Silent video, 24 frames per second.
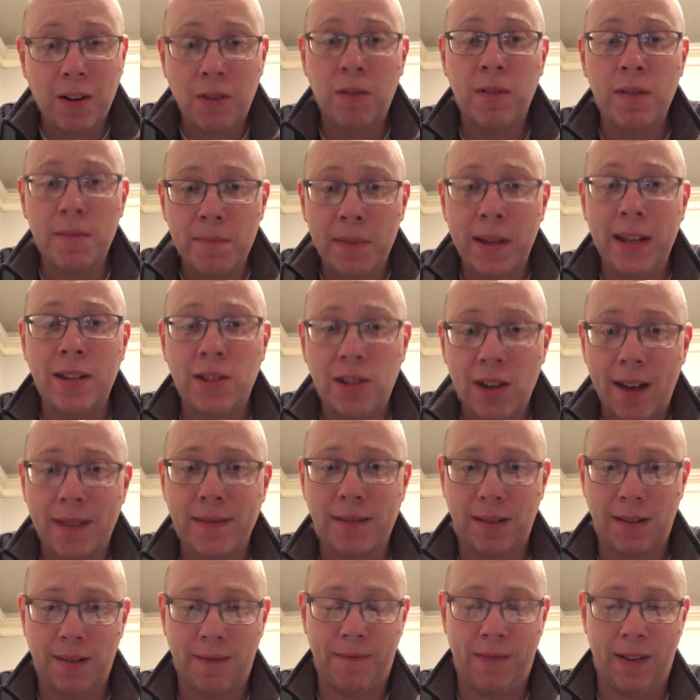going to be
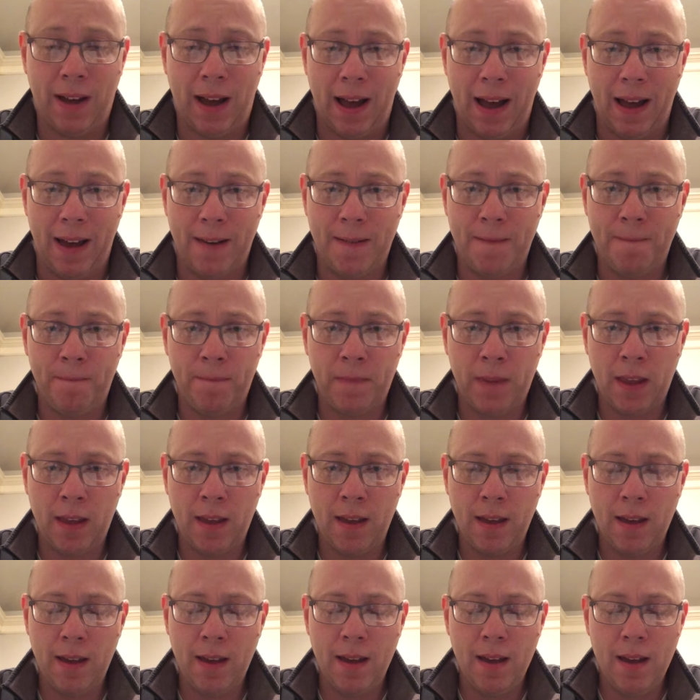justified.
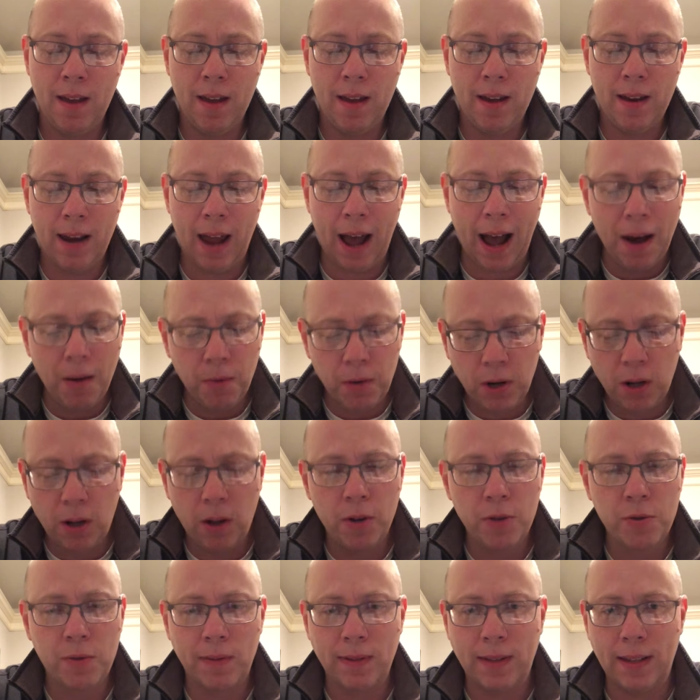Now, I want to
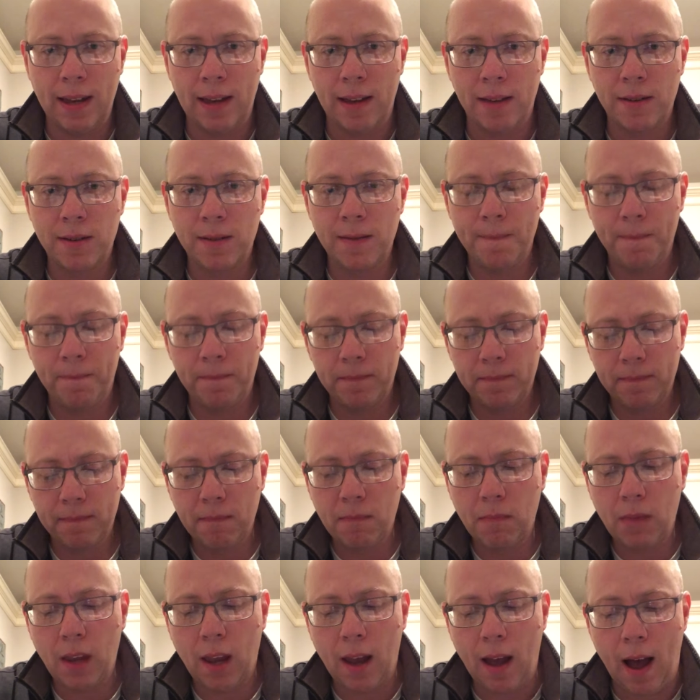close with this.
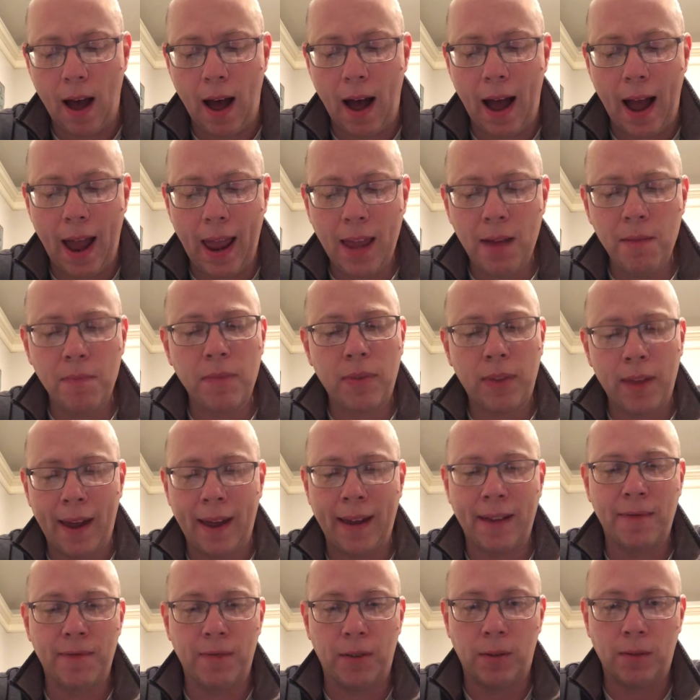I am
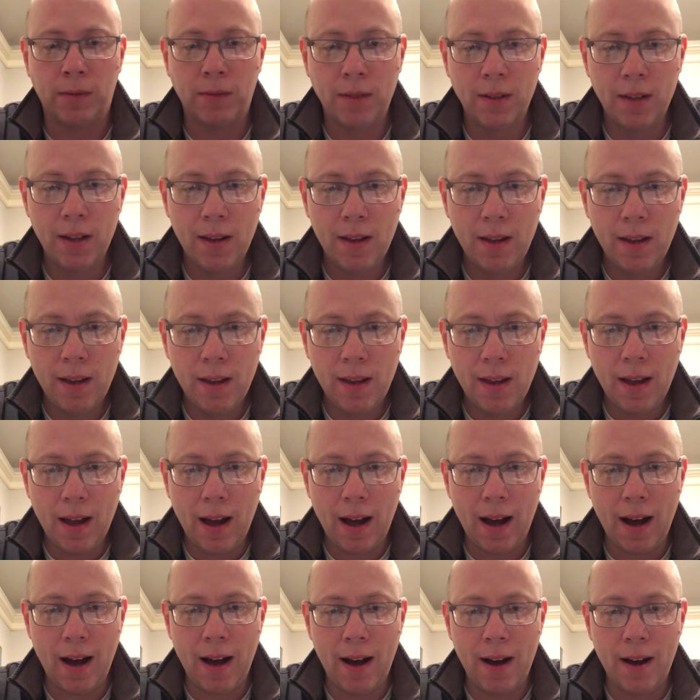thankful
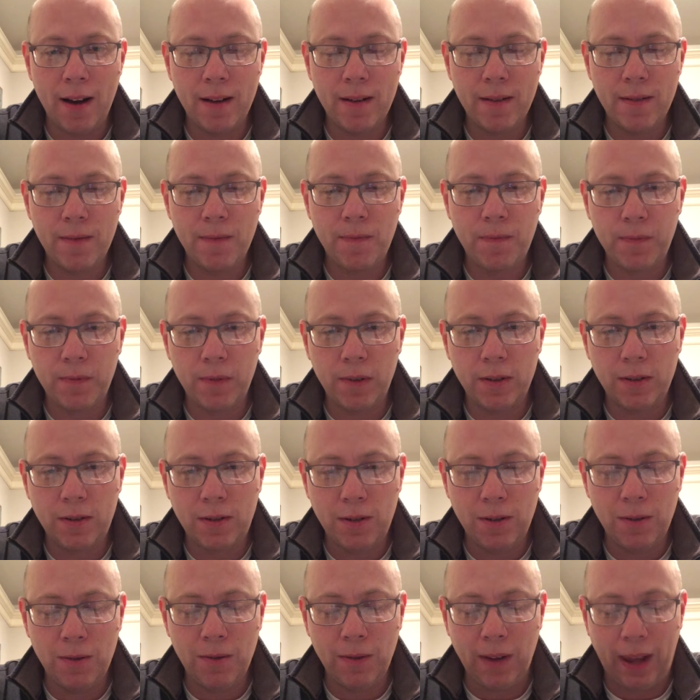uh,
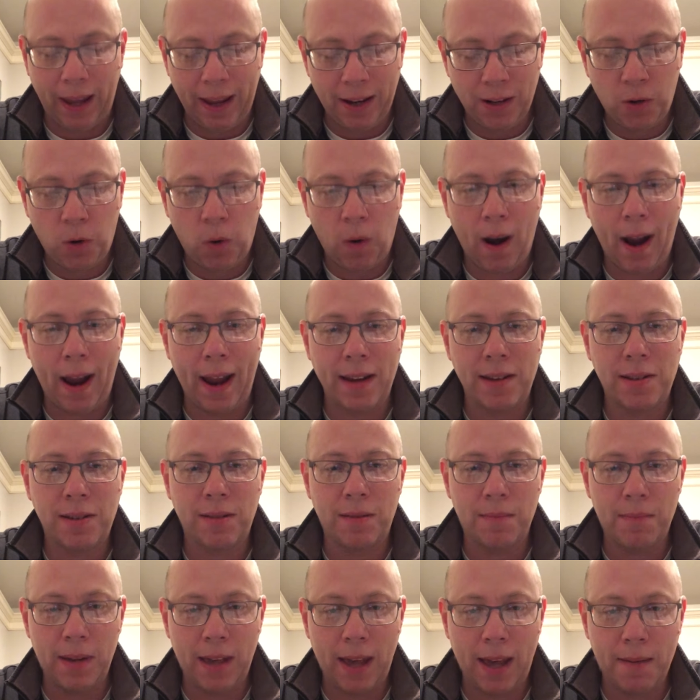to in Christ
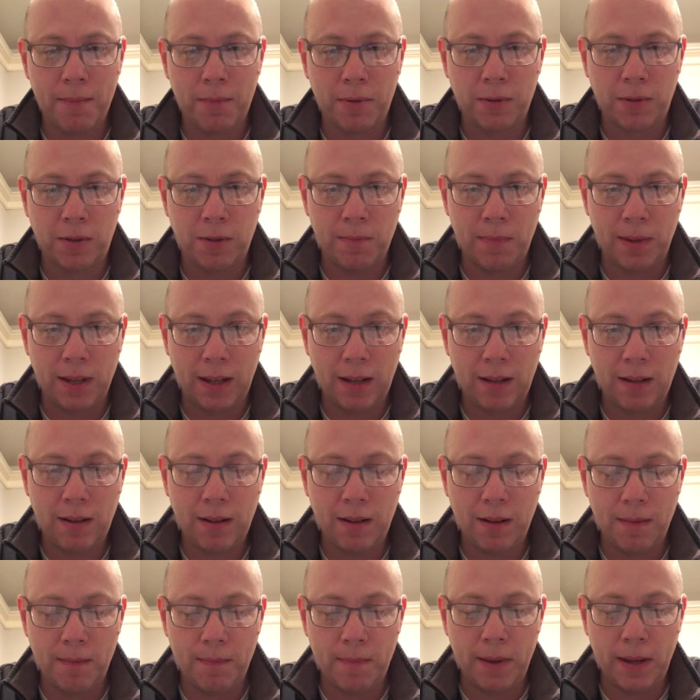to be able to be
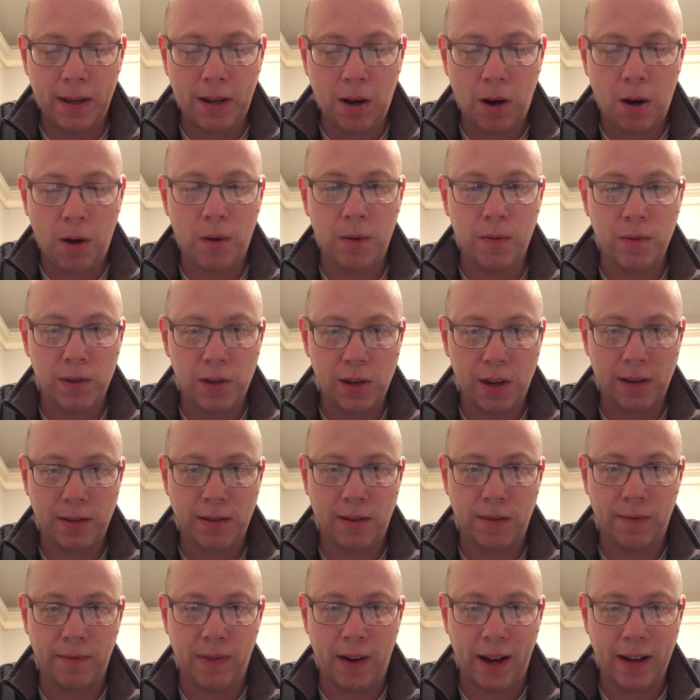be called
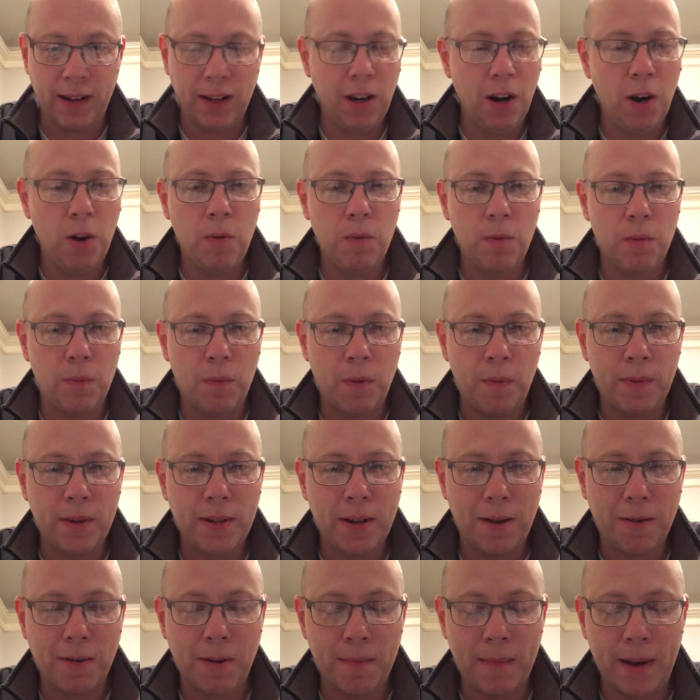justified. You know, when we
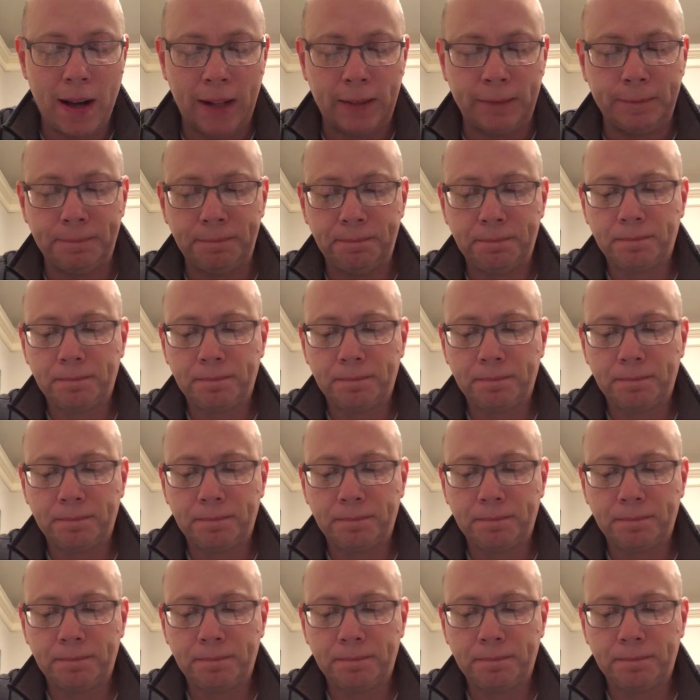talk about